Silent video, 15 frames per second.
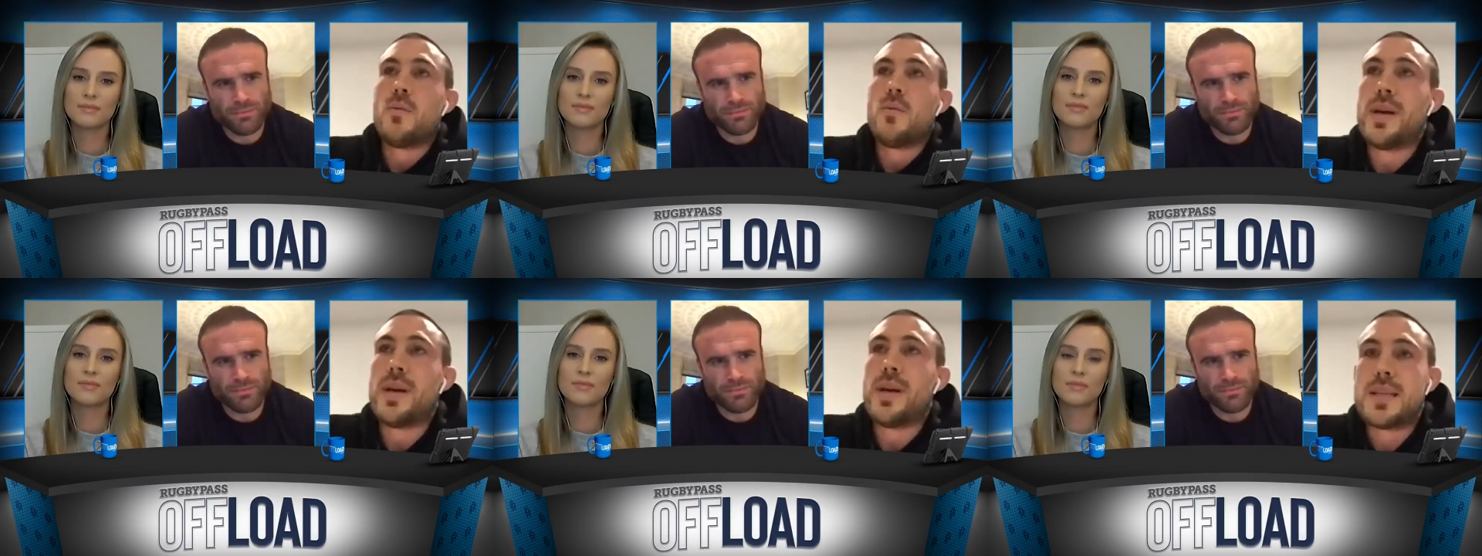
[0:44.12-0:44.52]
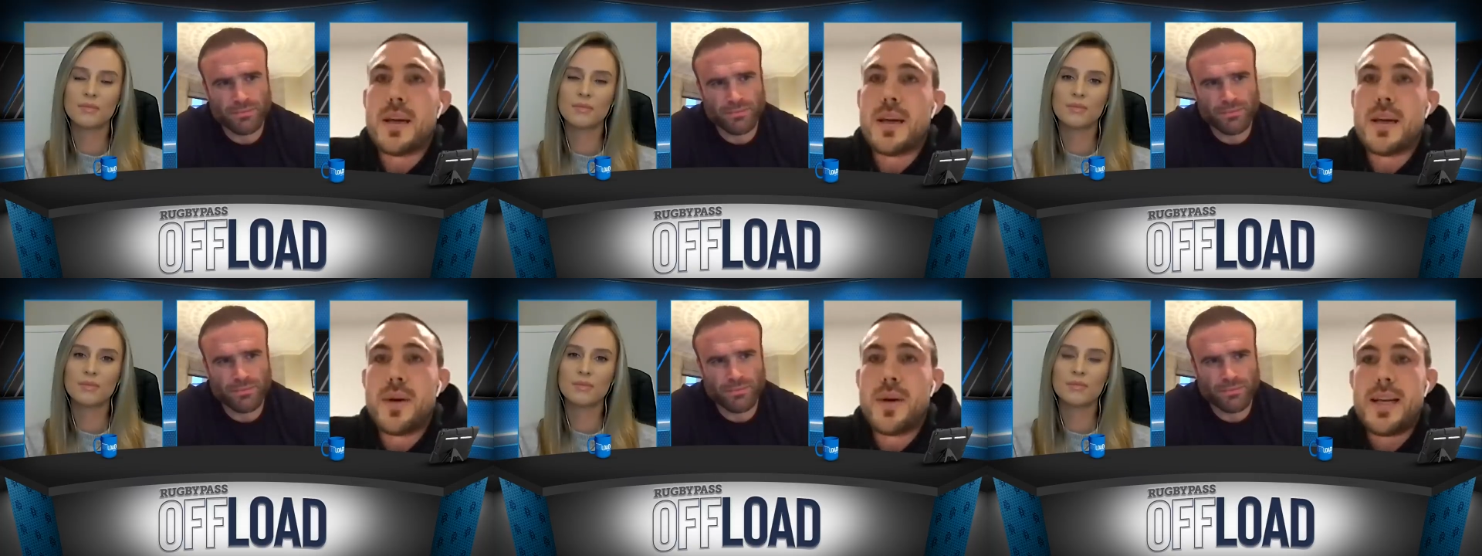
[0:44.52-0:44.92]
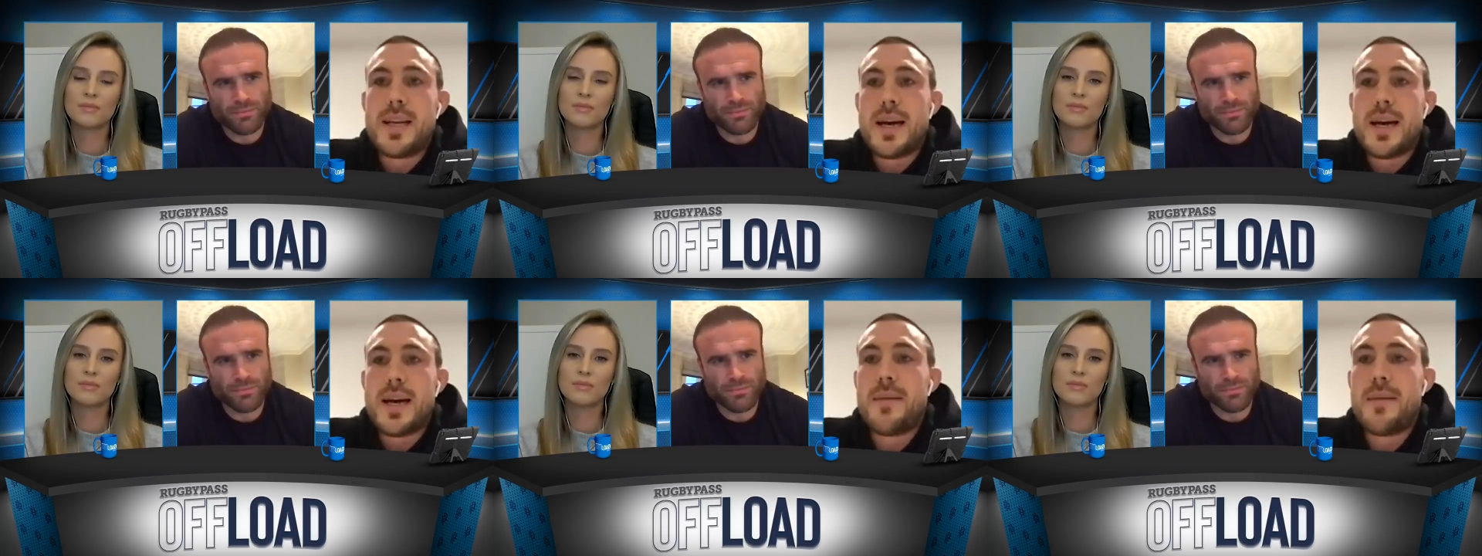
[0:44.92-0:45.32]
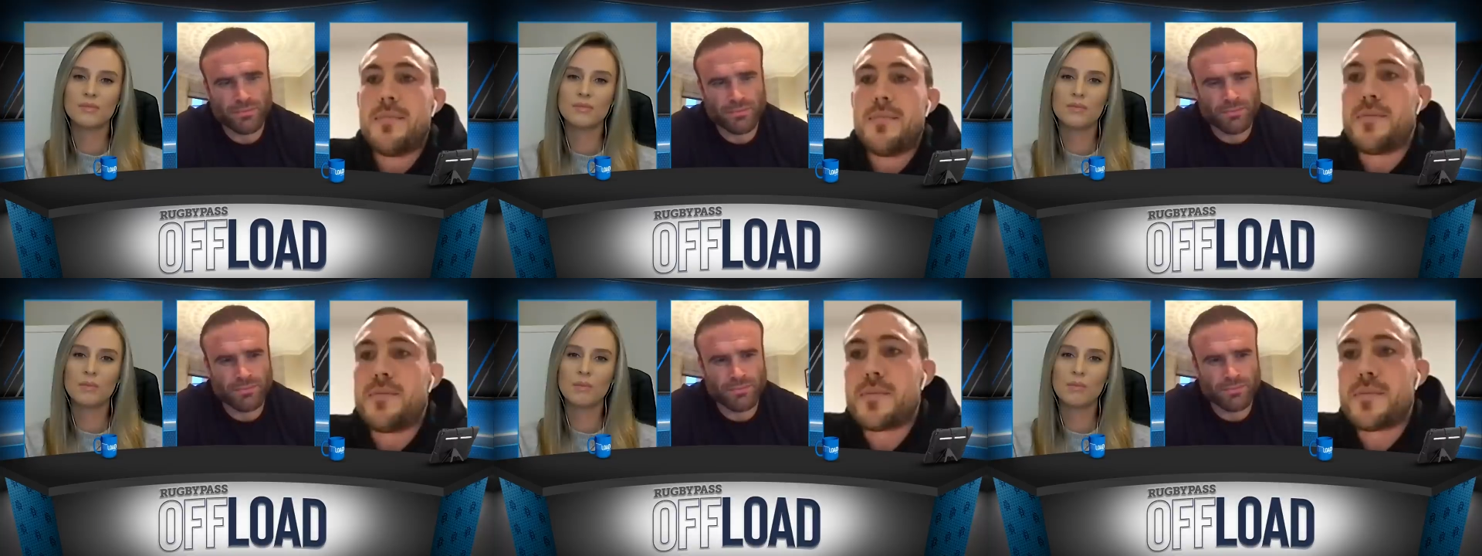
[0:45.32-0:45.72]
Speaker 1: we'd, we'd
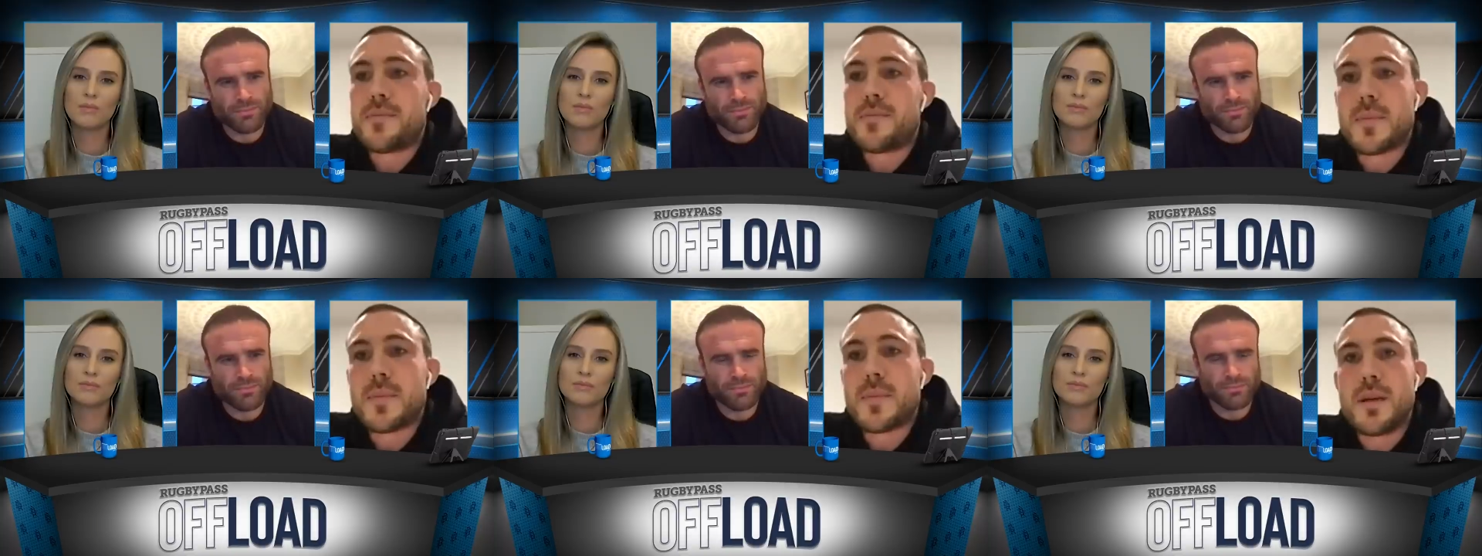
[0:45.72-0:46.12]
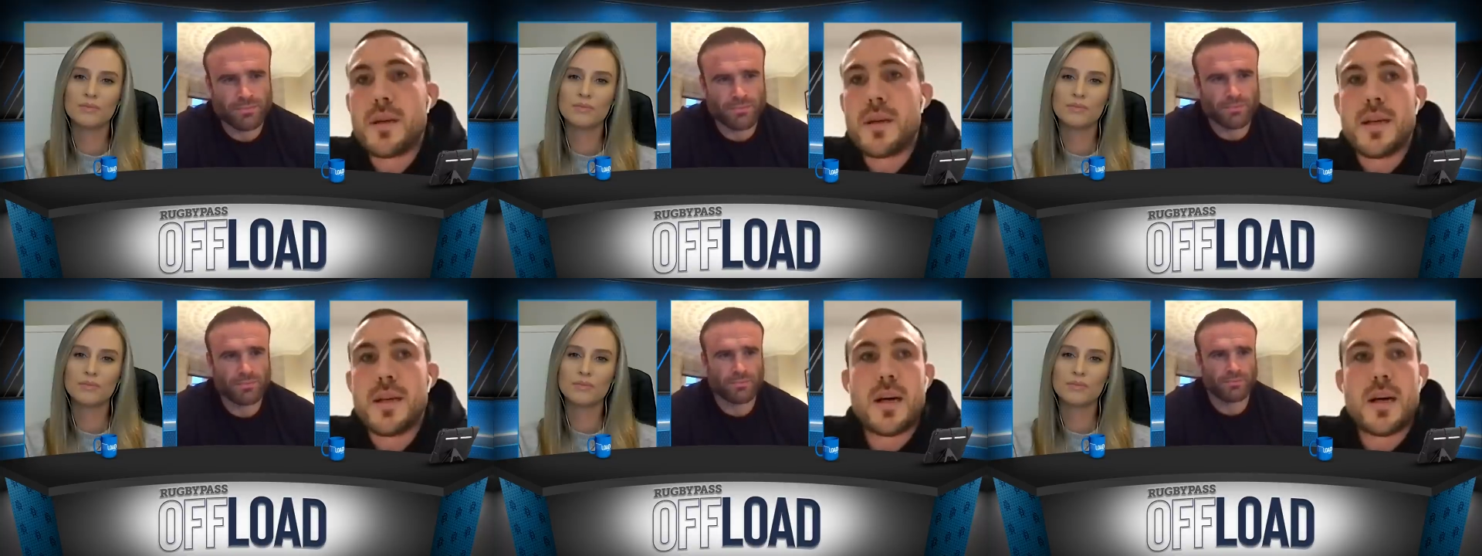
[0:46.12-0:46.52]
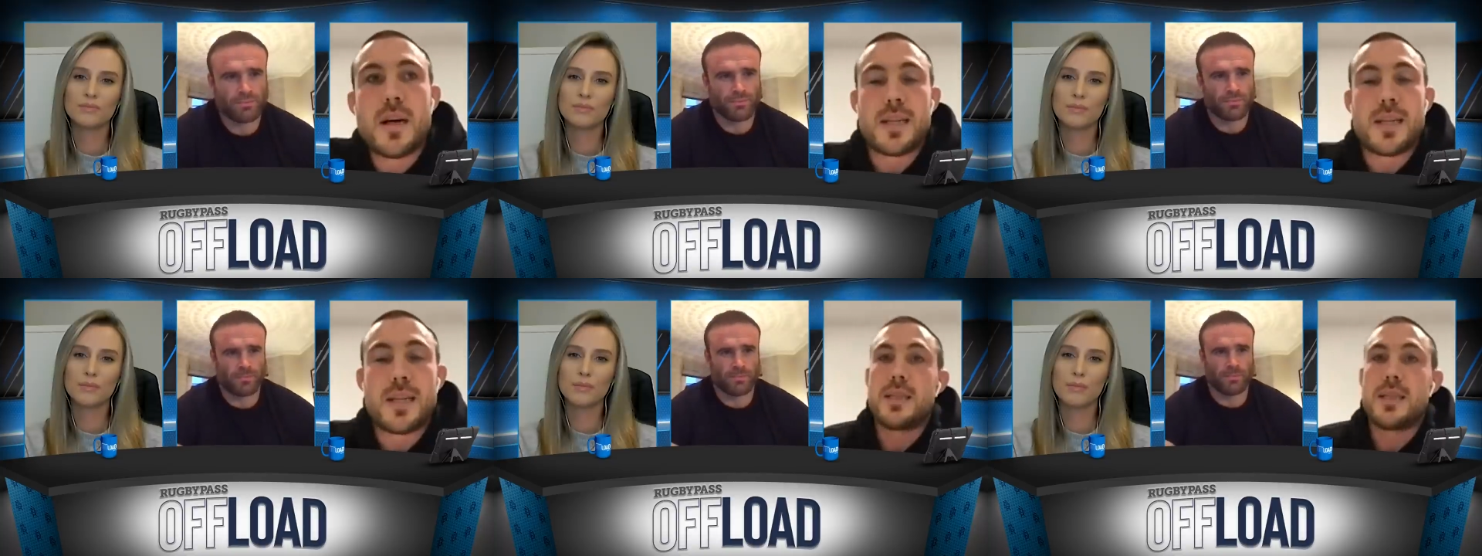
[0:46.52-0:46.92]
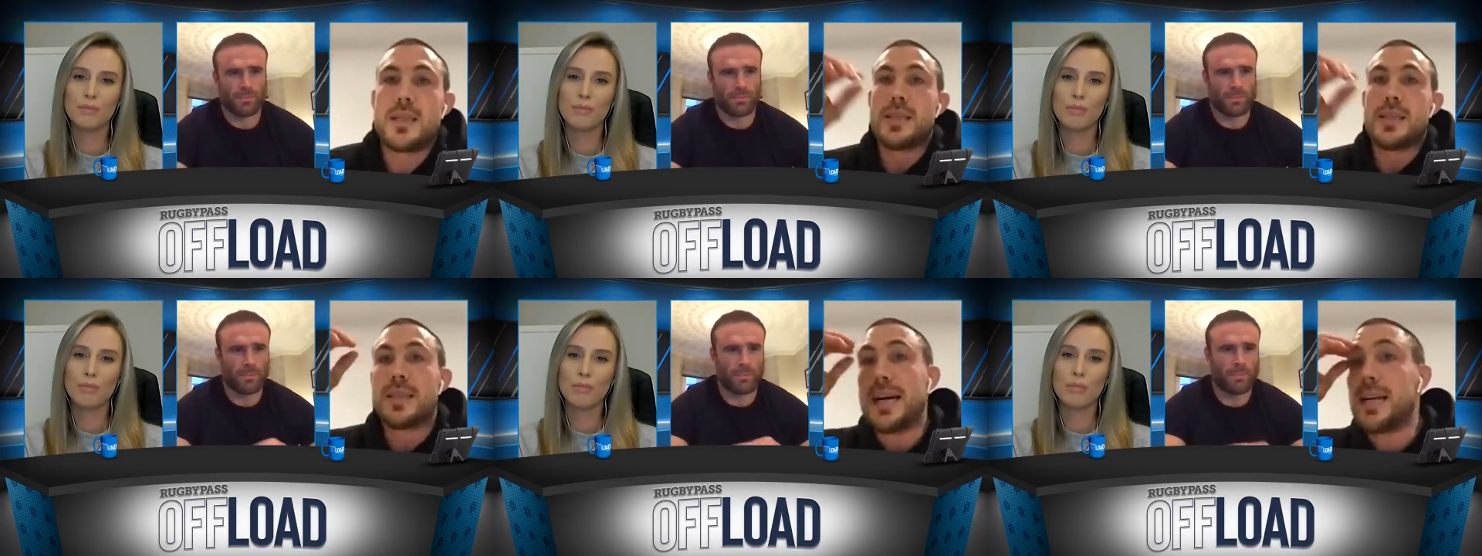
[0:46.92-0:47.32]
um, uh, targeted as a
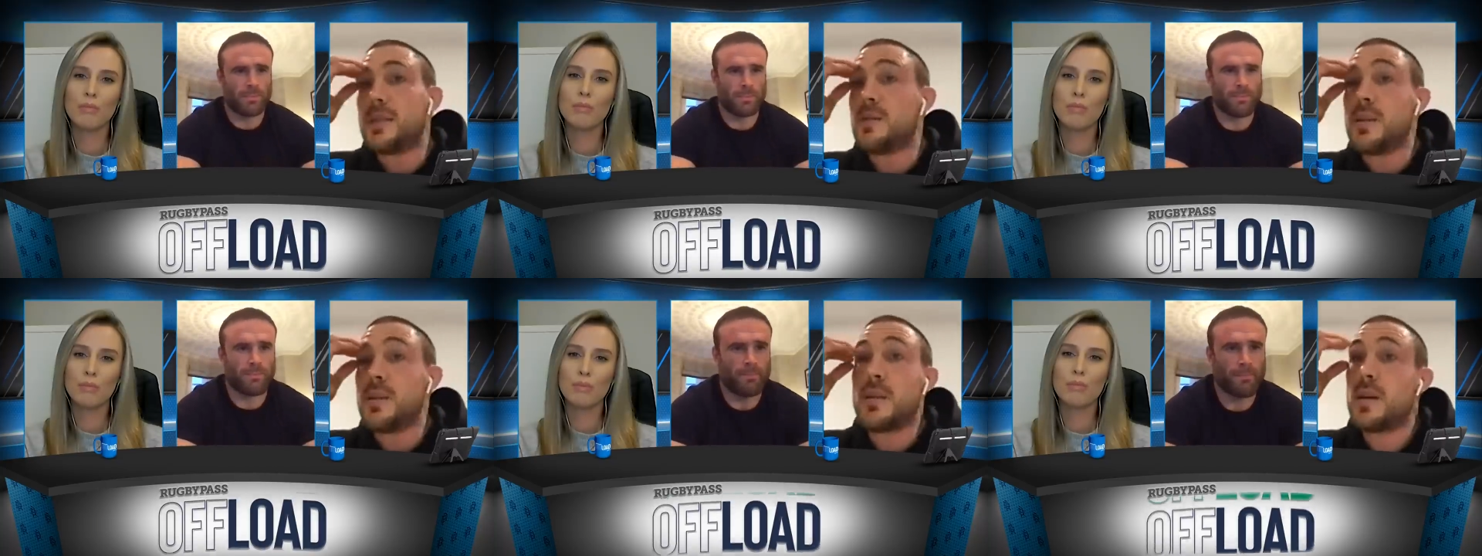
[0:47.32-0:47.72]
talisman.